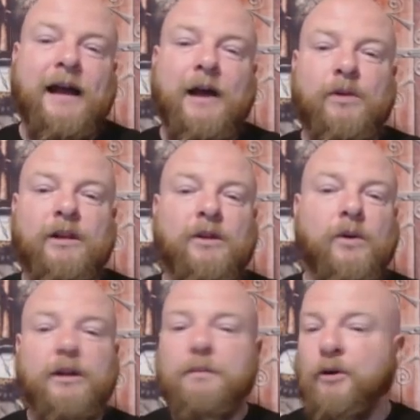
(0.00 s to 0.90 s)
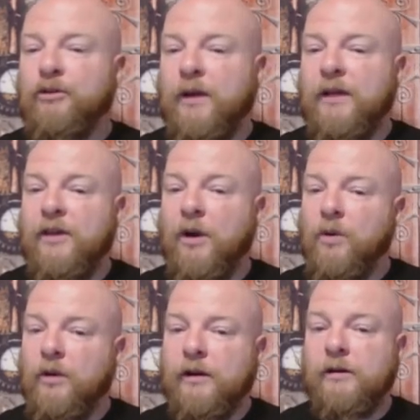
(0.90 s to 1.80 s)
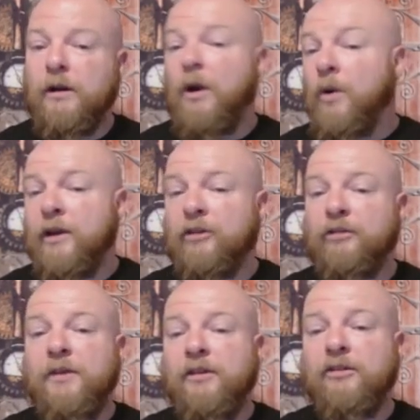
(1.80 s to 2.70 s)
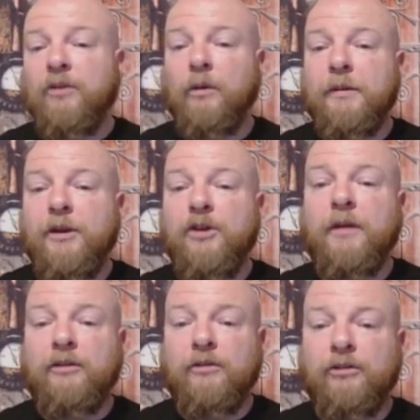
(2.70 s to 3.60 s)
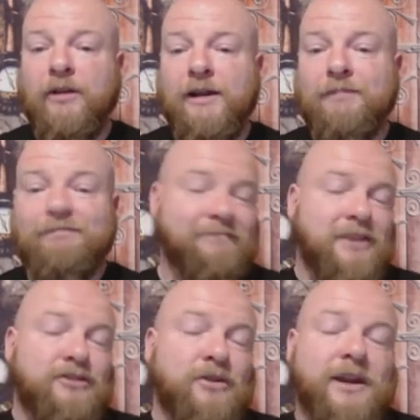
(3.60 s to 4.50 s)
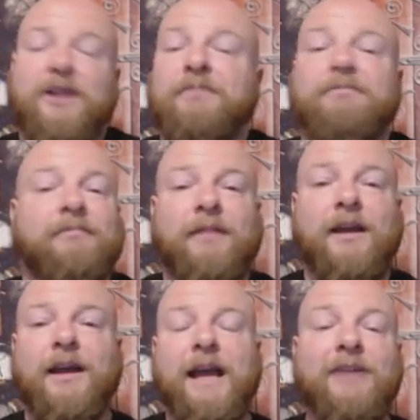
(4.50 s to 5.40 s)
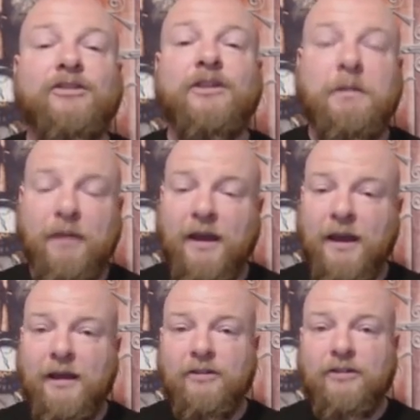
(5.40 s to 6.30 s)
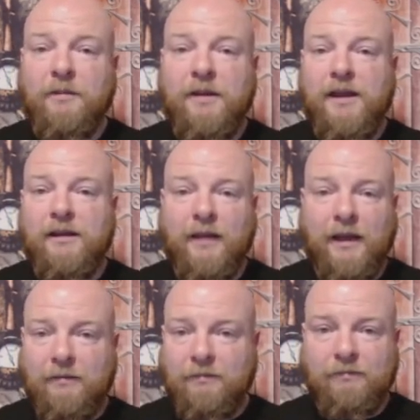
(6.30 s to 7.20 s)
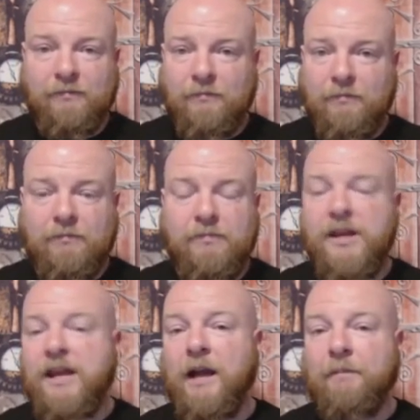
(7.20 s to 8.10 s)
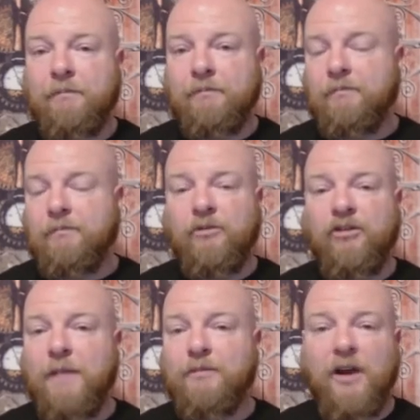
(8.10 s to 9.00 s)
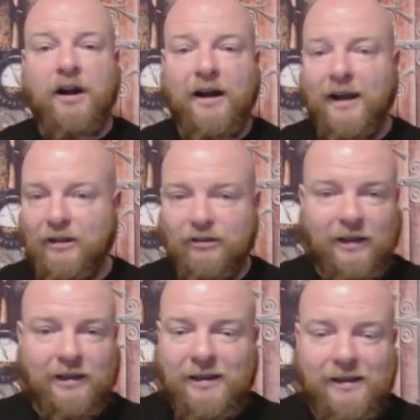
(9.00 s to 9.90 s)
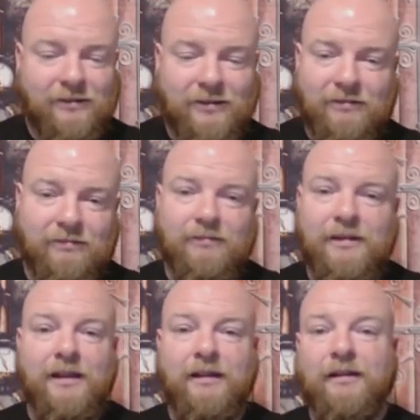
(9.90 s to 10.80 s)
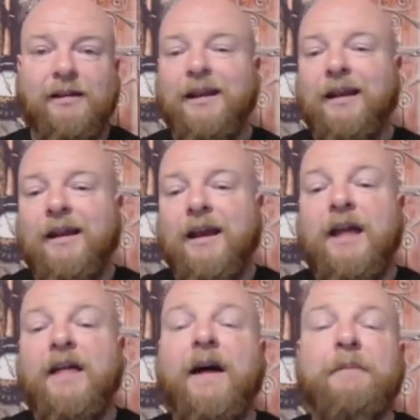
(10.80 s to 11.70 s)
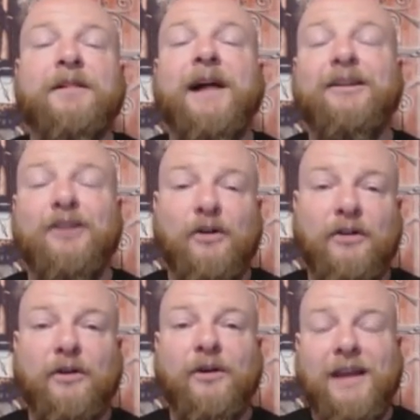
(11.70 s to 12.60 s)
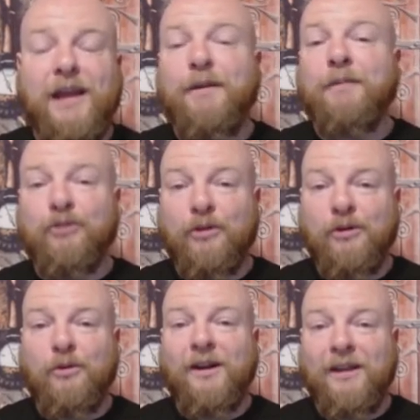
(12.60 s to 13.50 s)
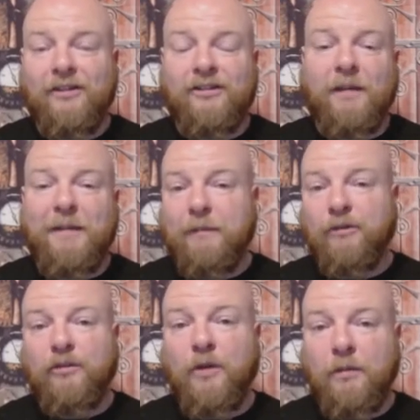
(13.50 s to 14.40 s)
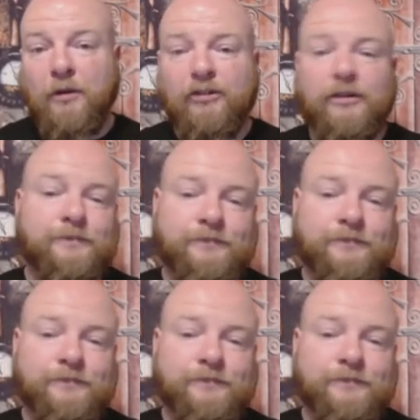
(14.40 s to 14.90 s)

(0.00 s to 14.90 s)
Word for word: uh, will Loial portray the Ogier, Ogier species or will he humanize for screen? He's an Ogier. He's going to be big. He's going to be like teacup shaped eyes. Like it's I'm glad to know that they're going to keep him true to what he is and not make him a small person.